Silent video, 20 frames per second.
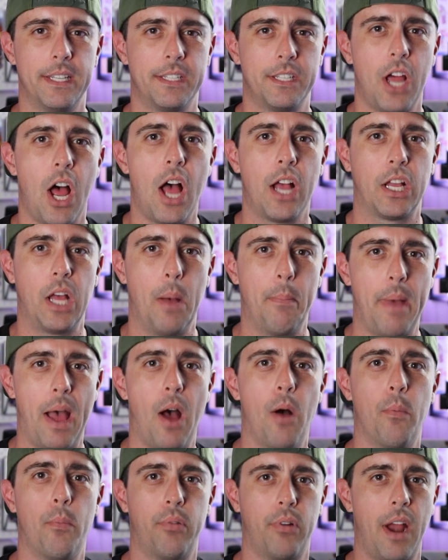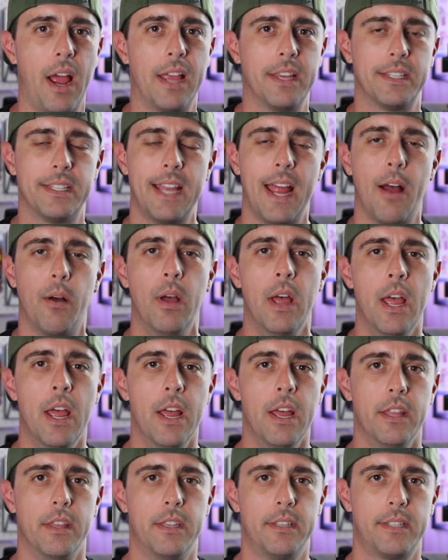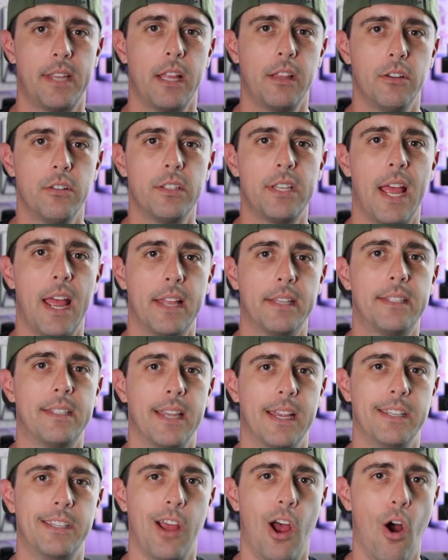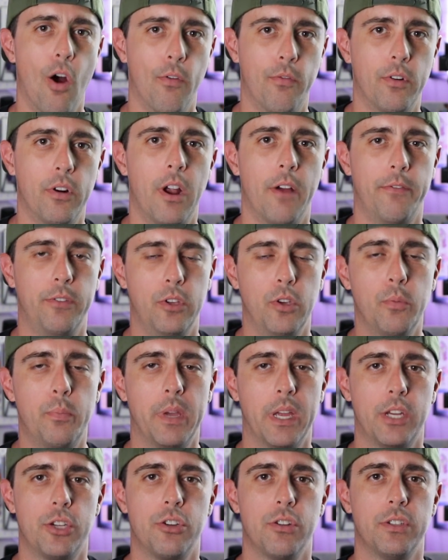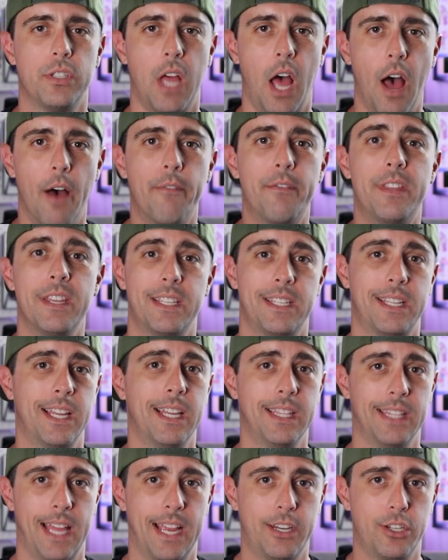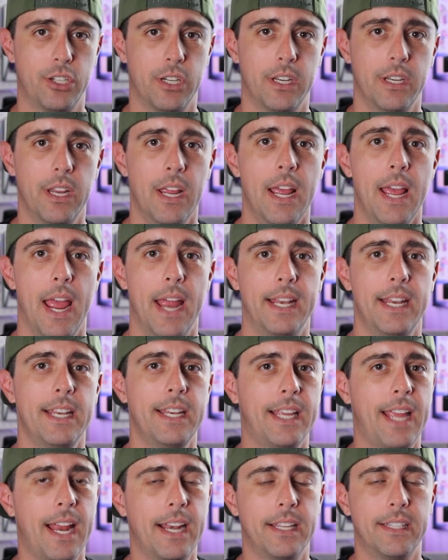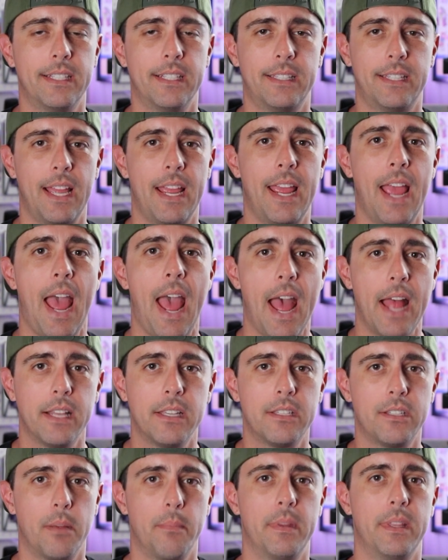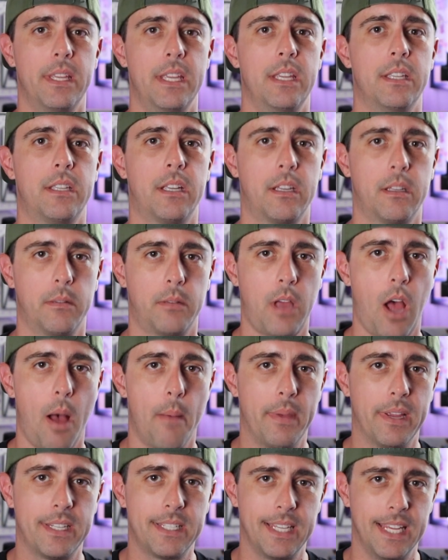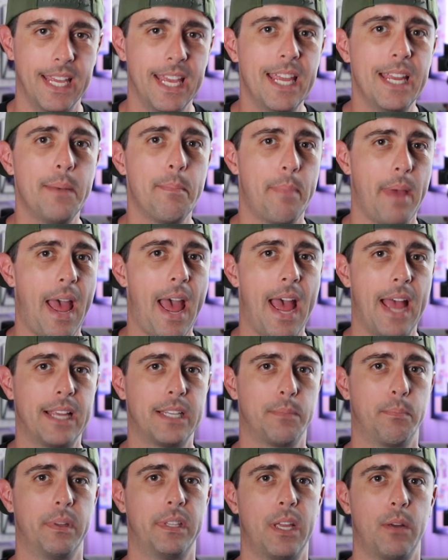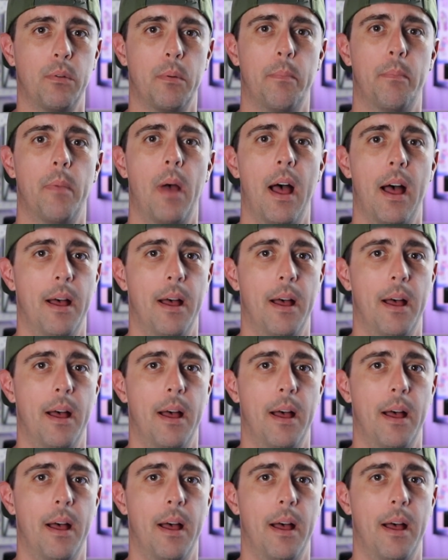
to talk about price. Now, the sellers had sent over a few pictures of this collection and indicated that they had some of these comics in bags, but they were,